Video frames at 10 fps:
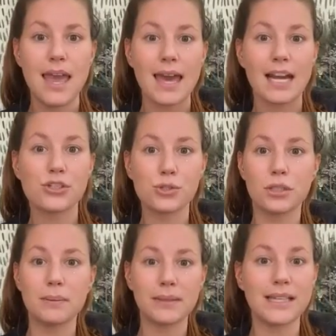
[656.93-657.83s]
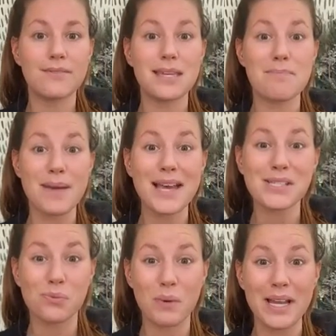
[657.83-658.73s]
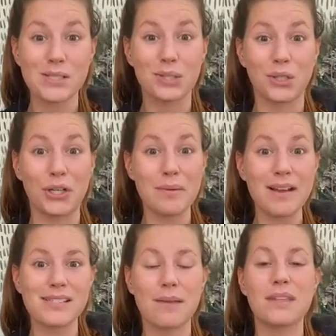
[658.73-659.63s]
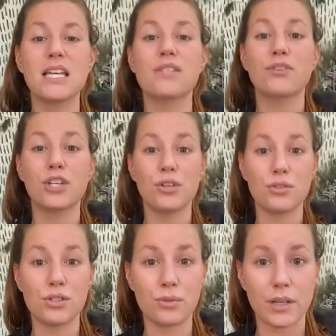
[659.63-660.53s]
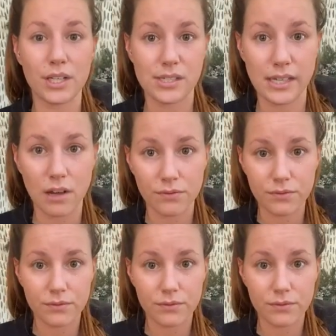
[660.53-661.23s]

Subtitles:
And I truly believe the best way to learn about something is for you to do it yourself.